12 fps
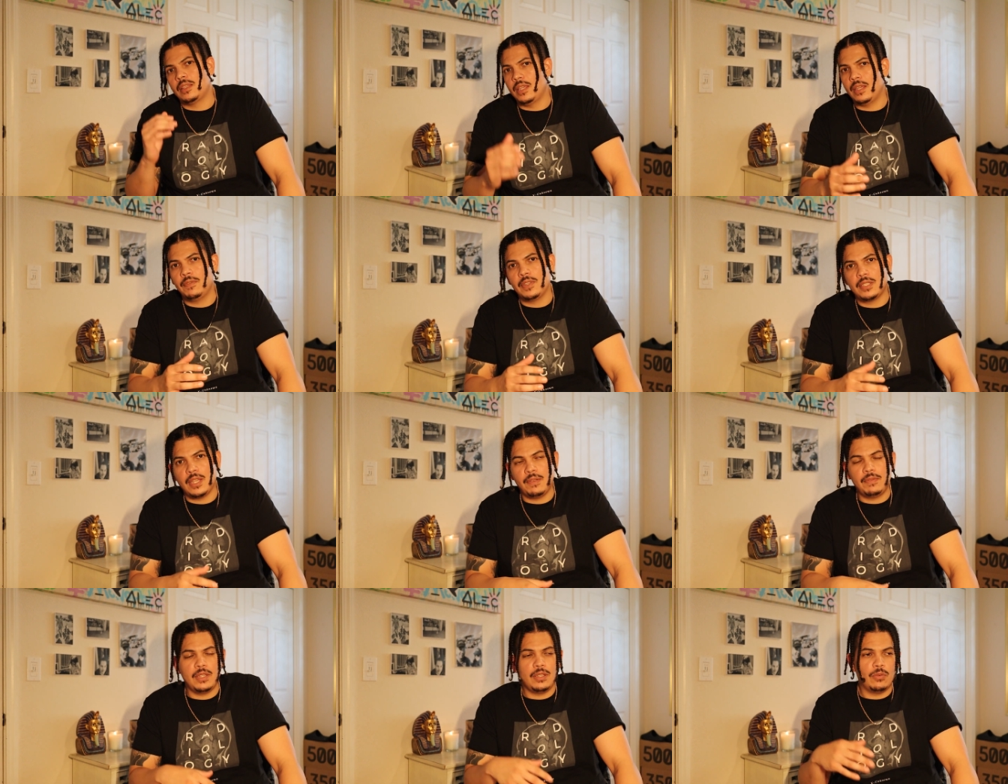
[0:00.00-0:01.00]
think of the
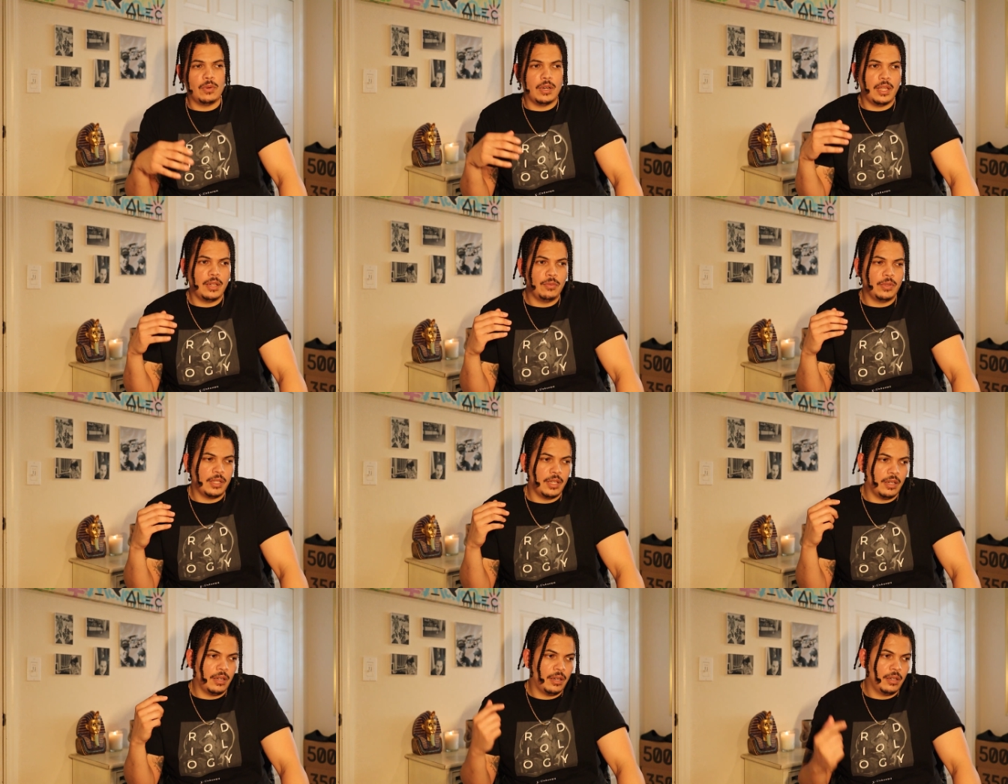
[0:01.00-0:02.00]
safety. You don't want anyone to
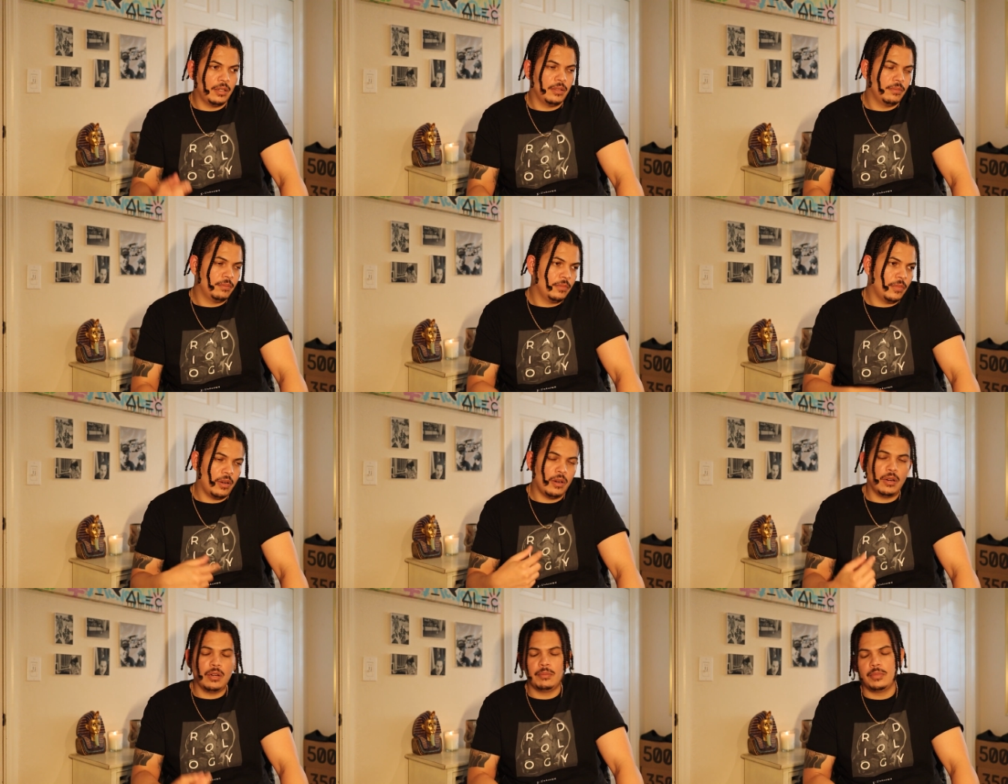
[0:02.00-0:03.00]
get hurt,
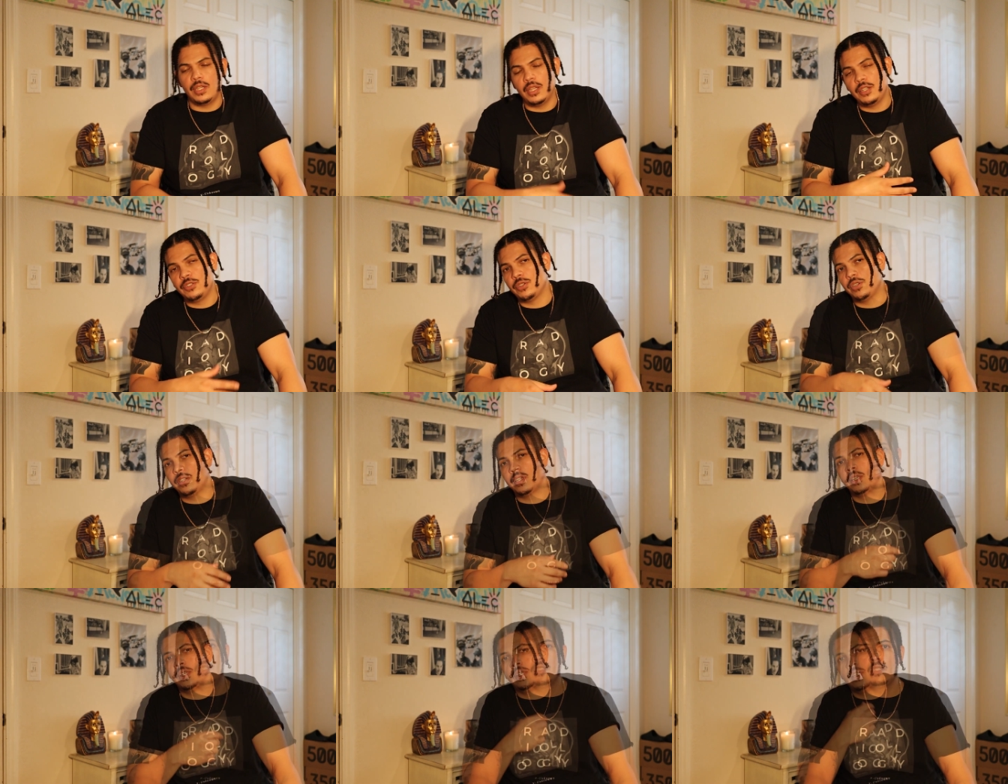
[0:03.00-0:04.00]
harmed, injured.
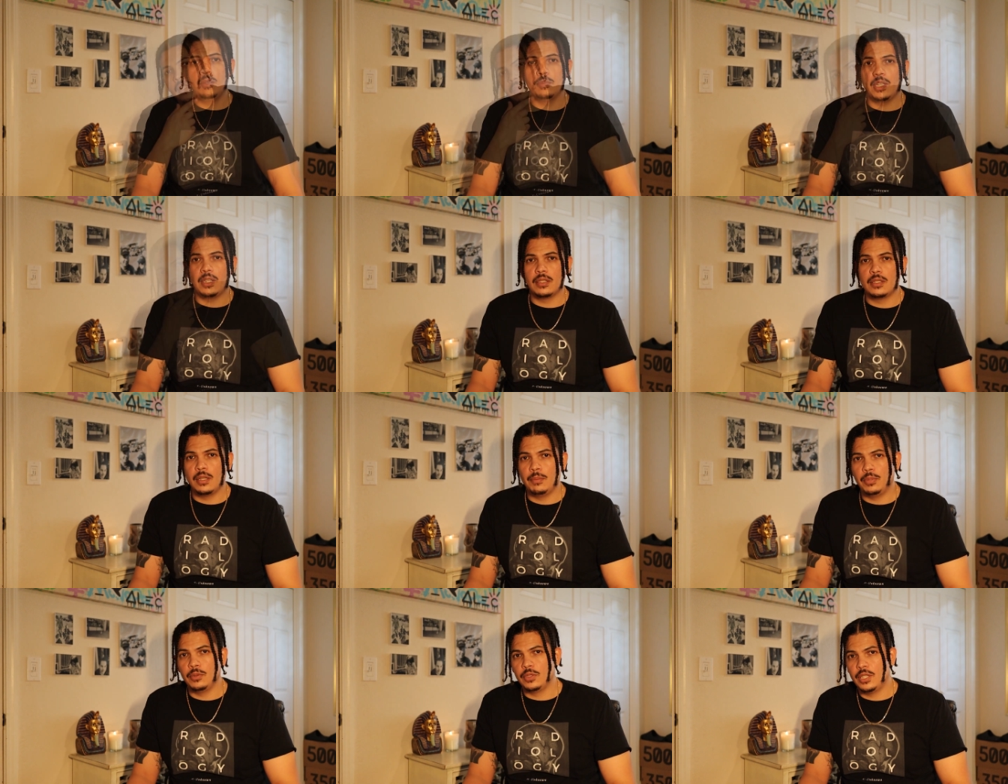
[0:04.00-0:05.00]
Seems like a
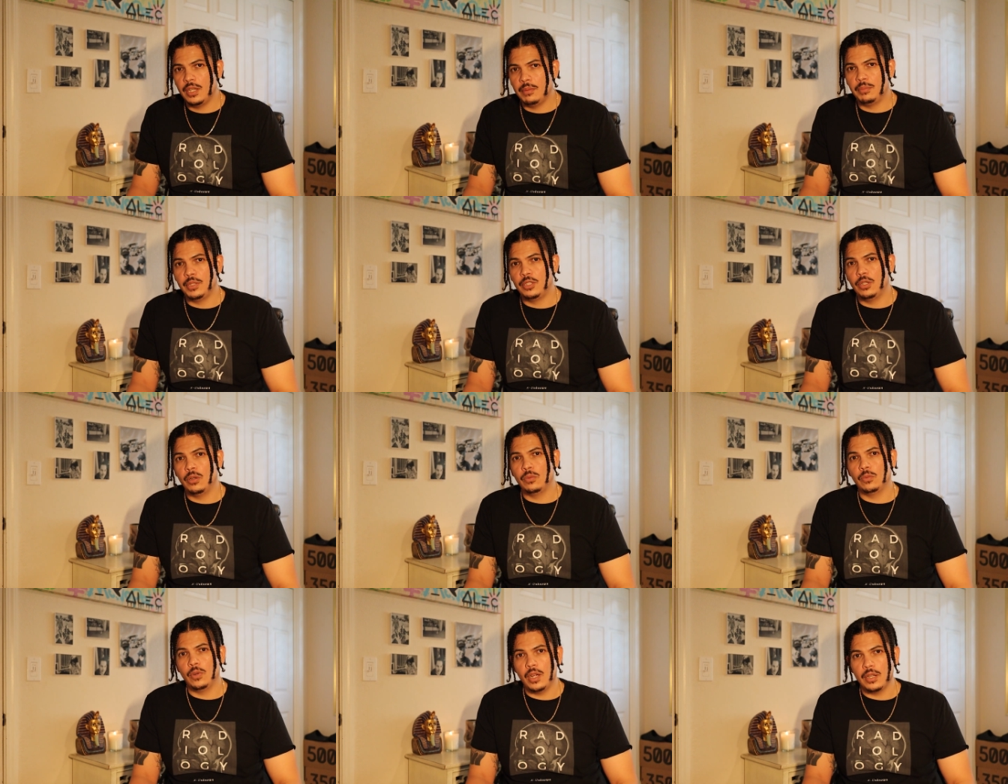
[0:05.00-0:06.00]
simple tip, but
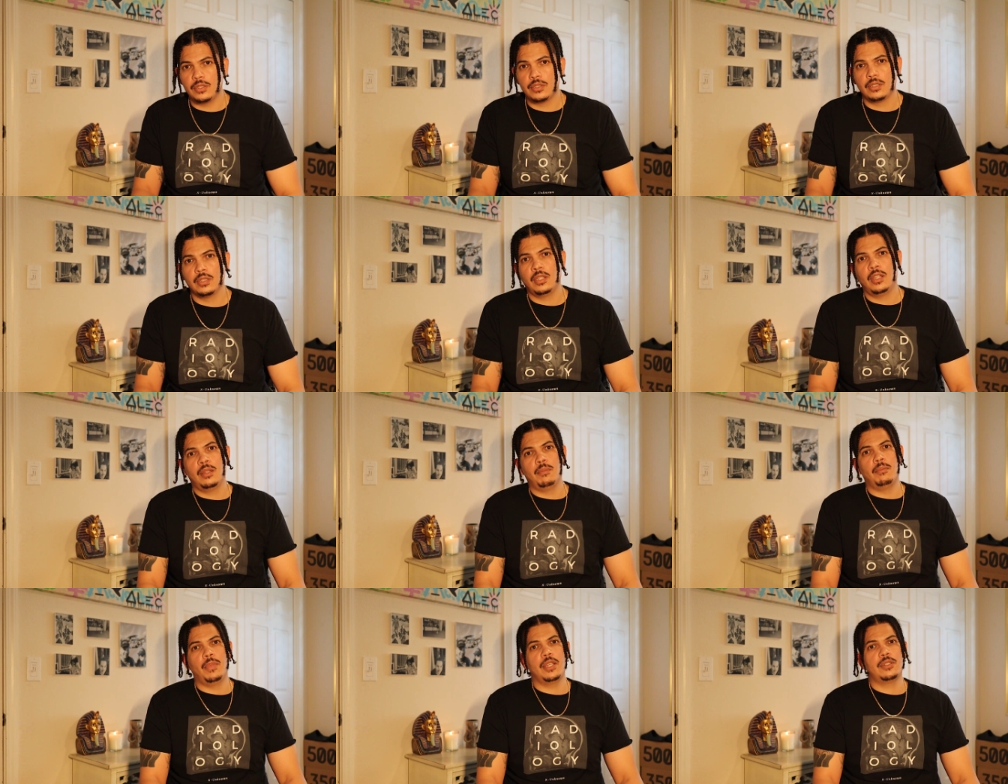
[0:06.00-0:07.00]
don't rush.
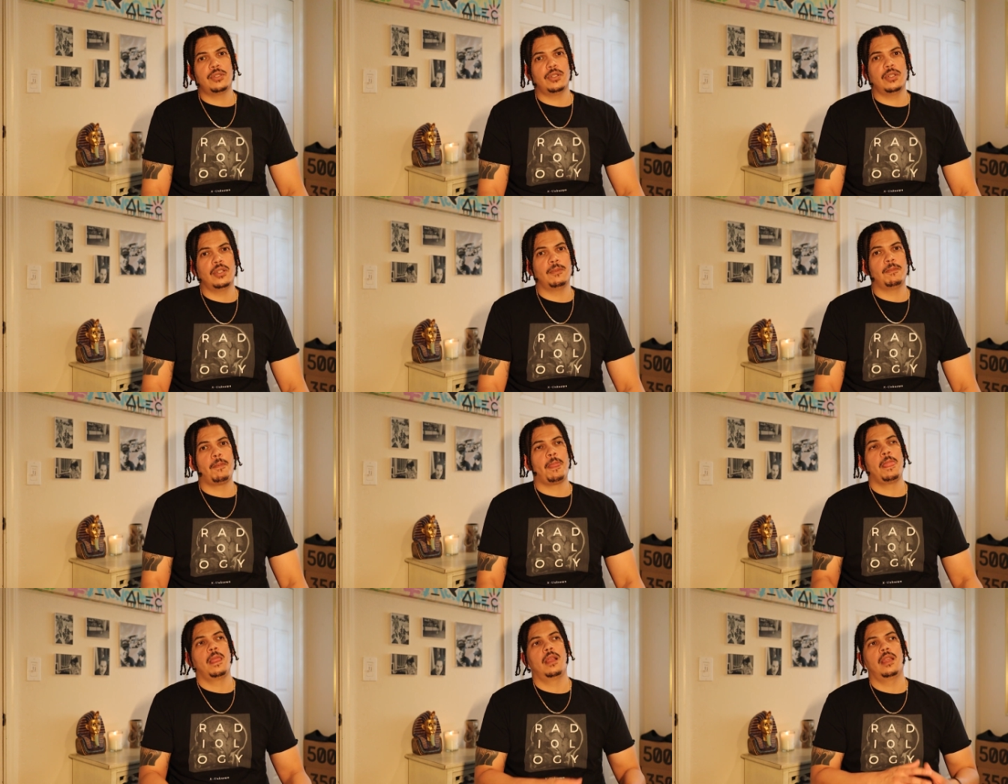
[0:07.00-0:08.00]
Make sure
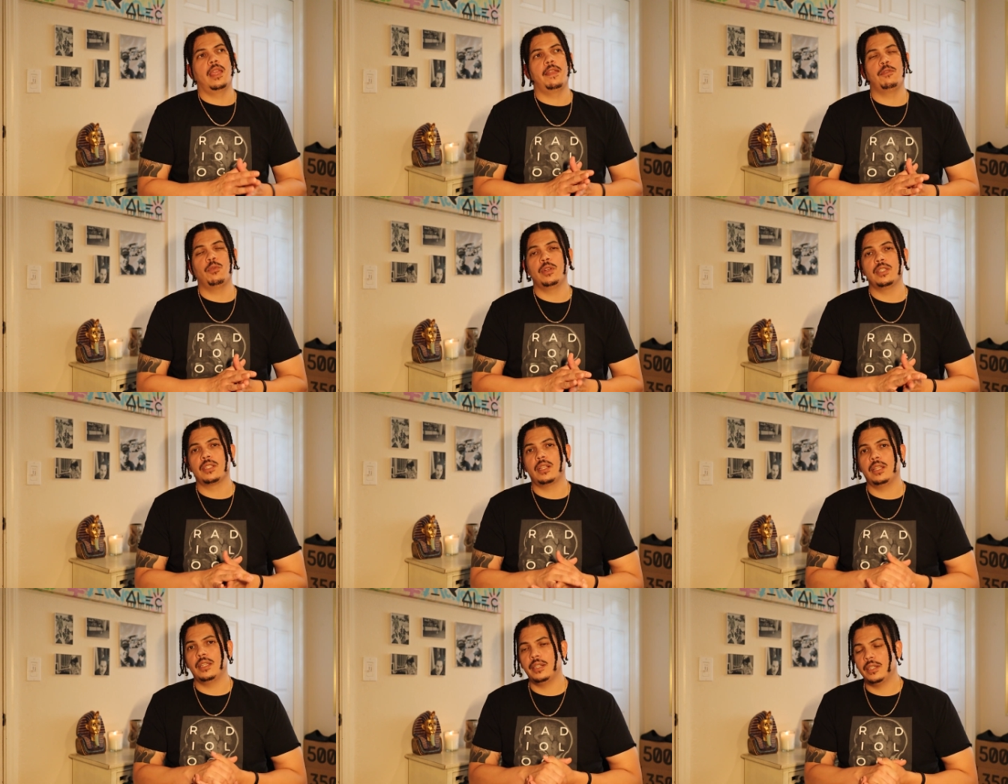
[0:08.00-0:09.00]
everyone is
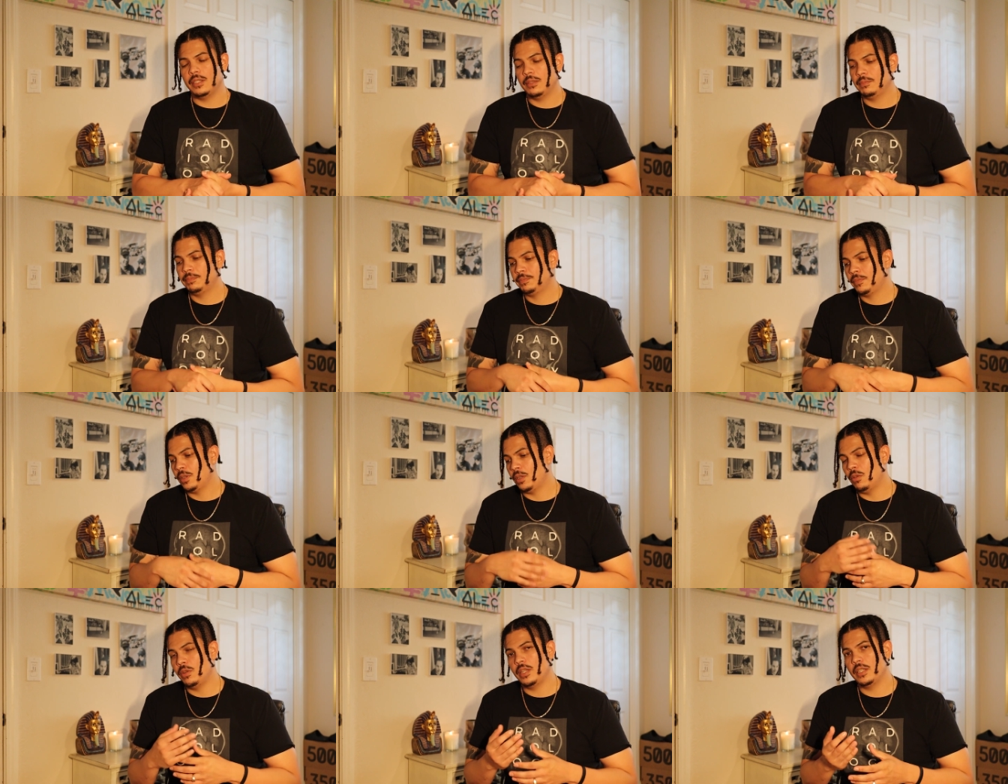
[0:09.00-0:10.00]
clear
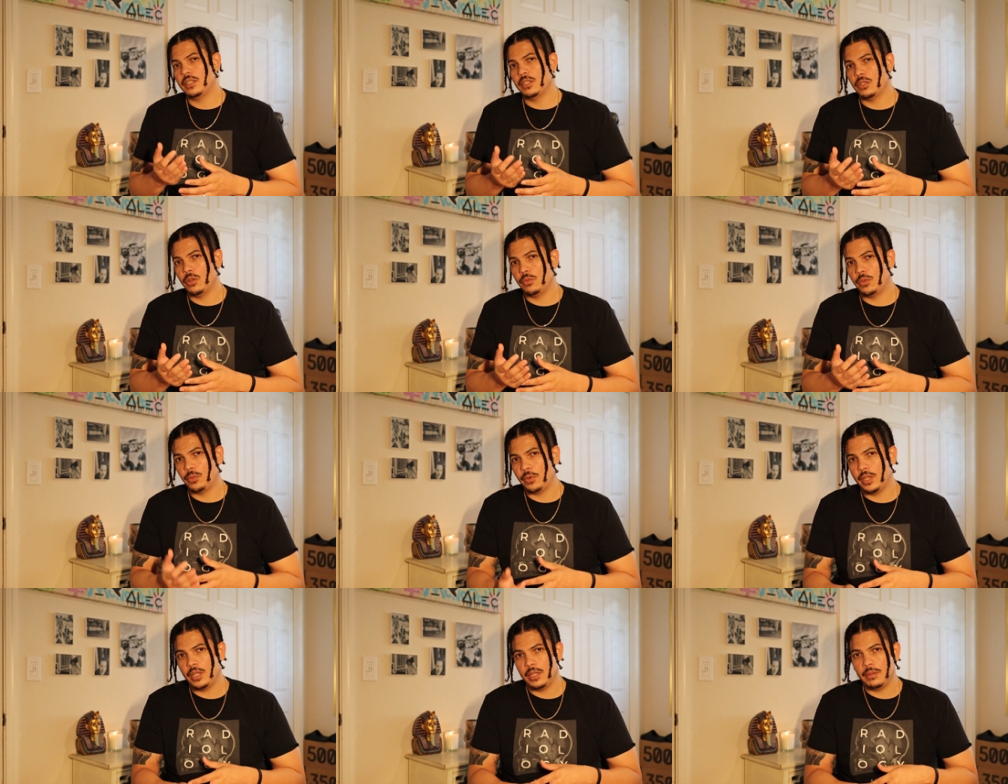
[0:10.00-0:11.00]
going into zone
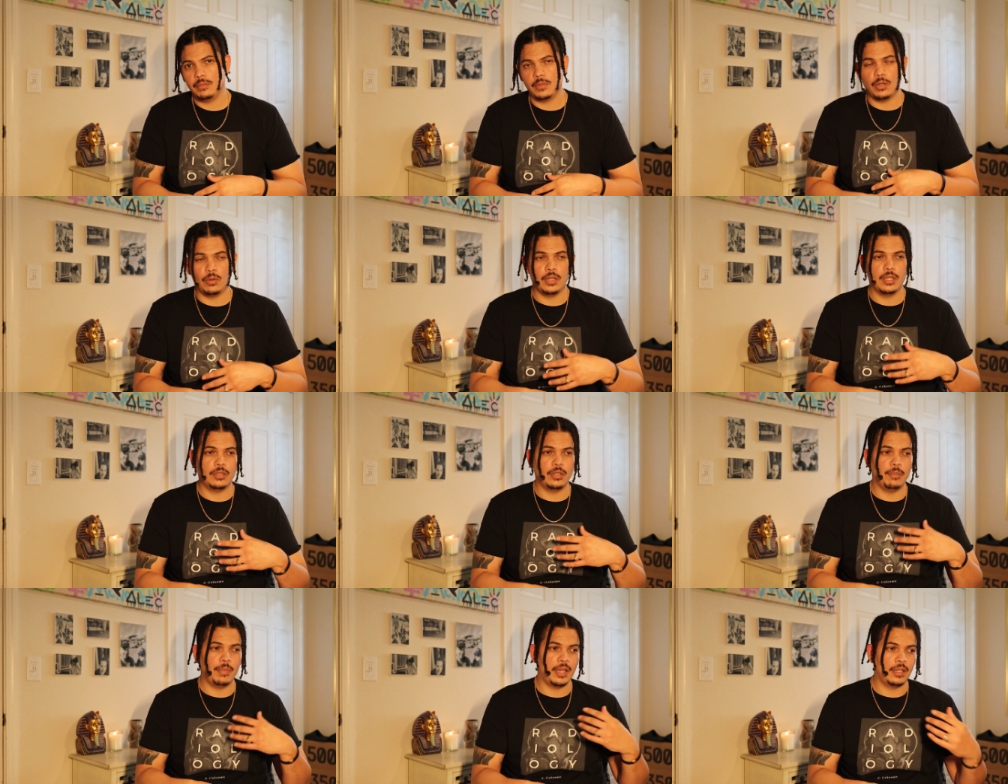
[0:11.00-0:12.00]
3, going into
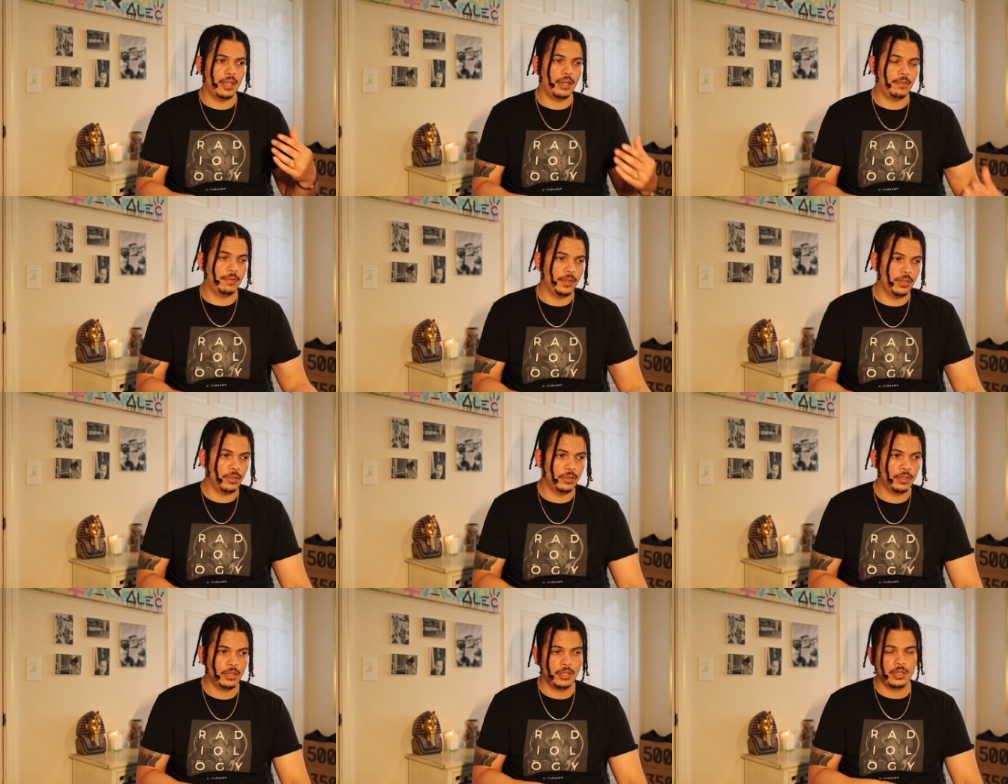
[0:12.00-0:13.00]
the magnetic
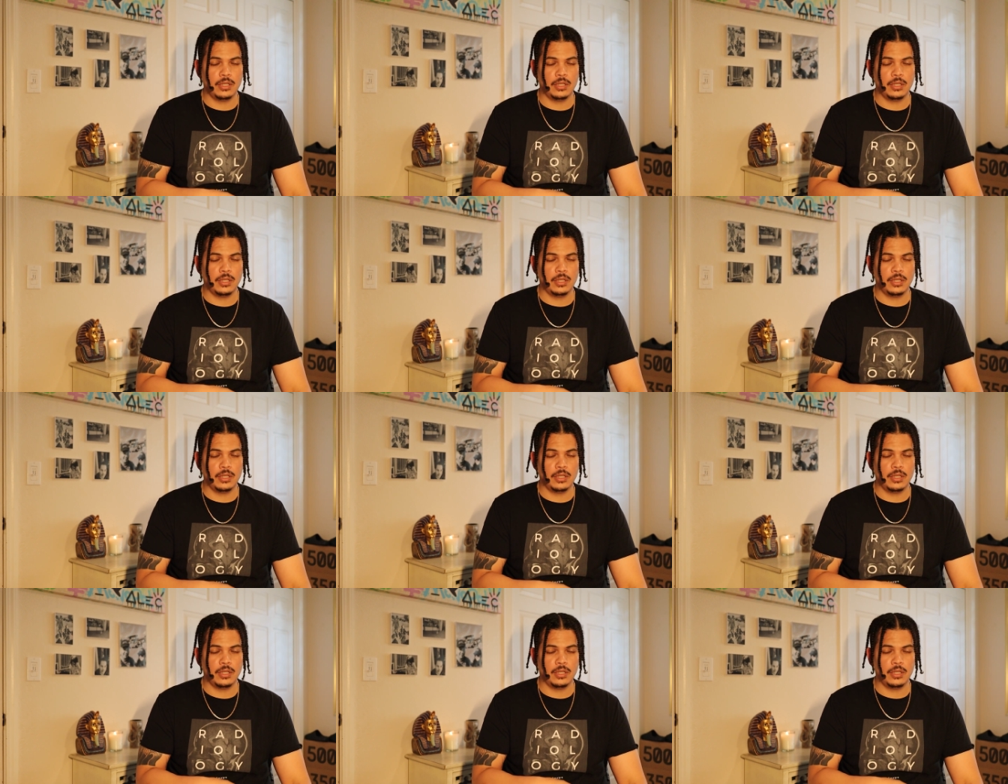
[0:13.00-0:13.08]
field.